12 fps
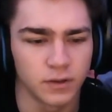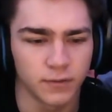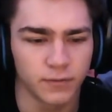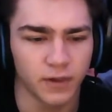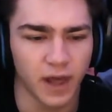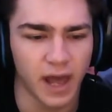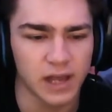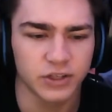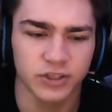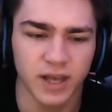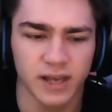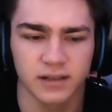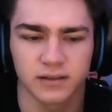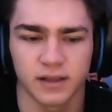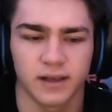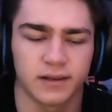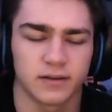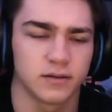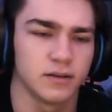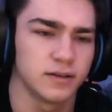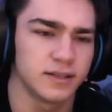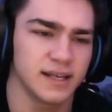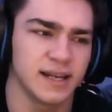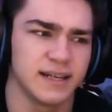flashed that, like,
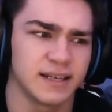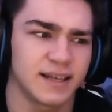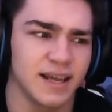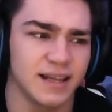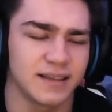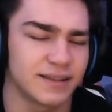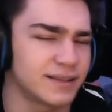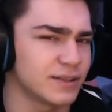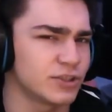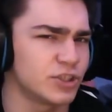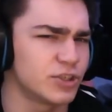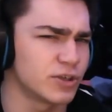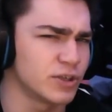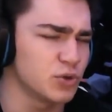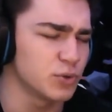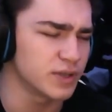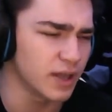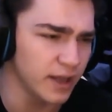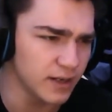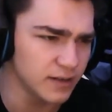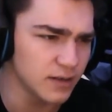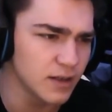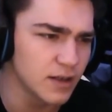to indicate that she turned into a titan,